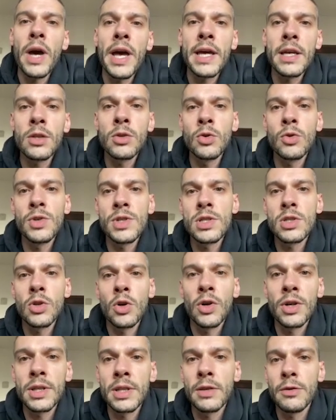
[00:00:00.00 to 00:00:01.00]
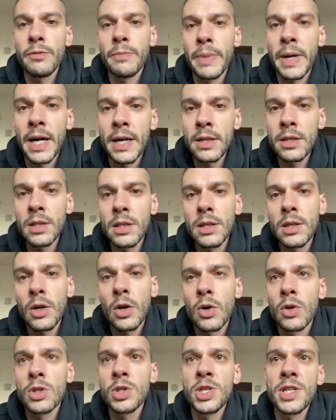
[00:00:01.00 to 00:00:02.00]
endo restorative part,
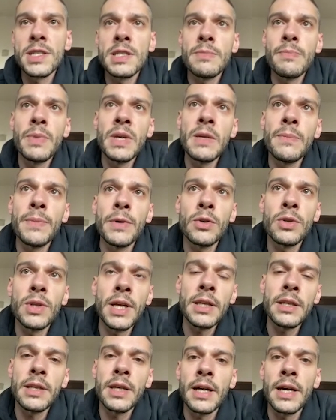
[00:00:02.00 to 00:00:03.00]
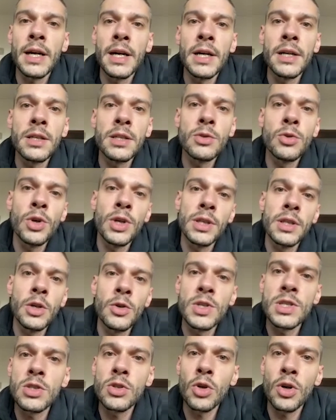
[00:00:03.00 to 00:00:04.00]
or just people that are doing the
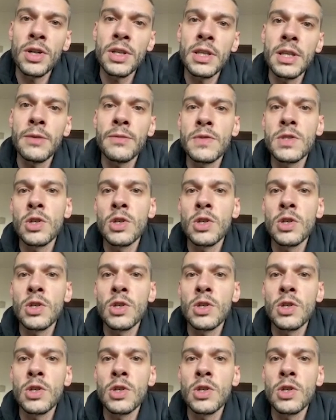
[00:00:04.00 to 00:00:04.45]
restorative,